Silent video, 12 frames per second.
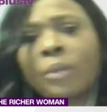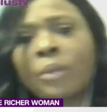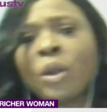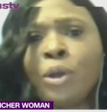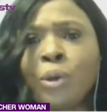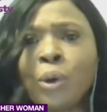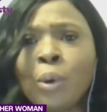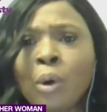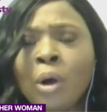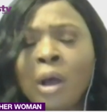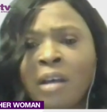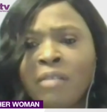you know,
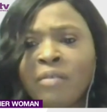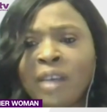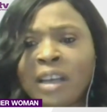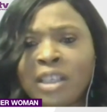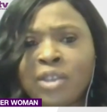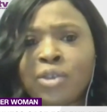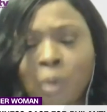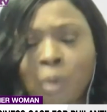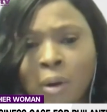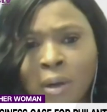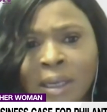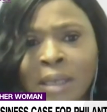very
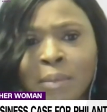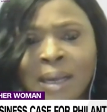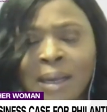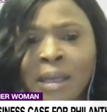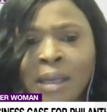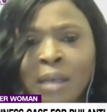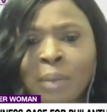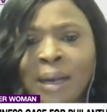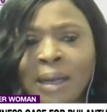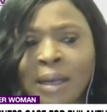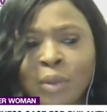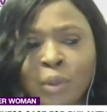strong in my, in
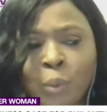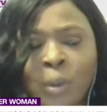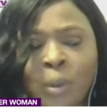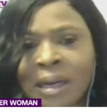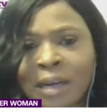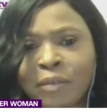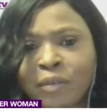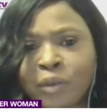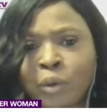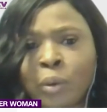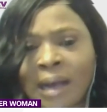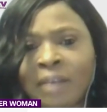my, the way that I
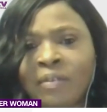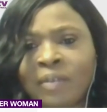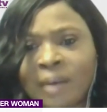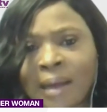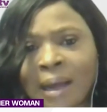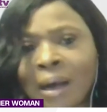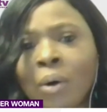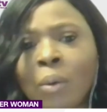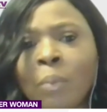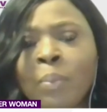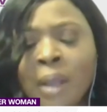view life now.